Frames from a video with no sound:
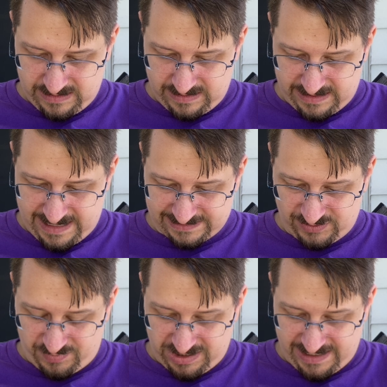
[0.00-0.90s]
And as
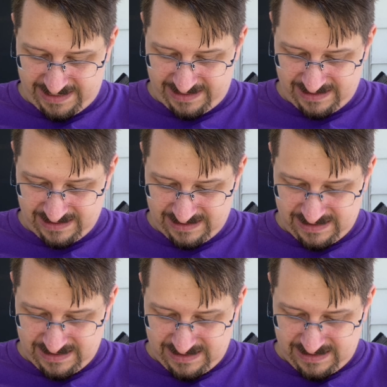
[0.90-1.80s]
we play,
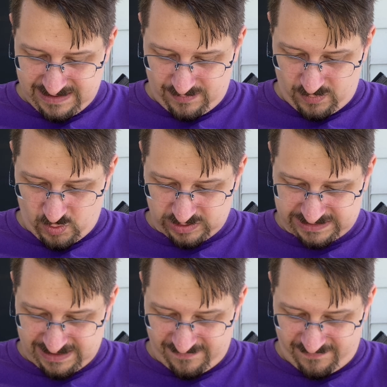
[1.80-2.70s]
more
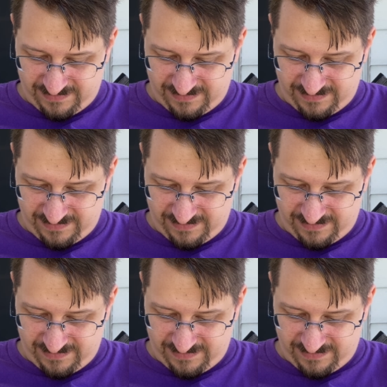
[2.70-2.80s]
stuff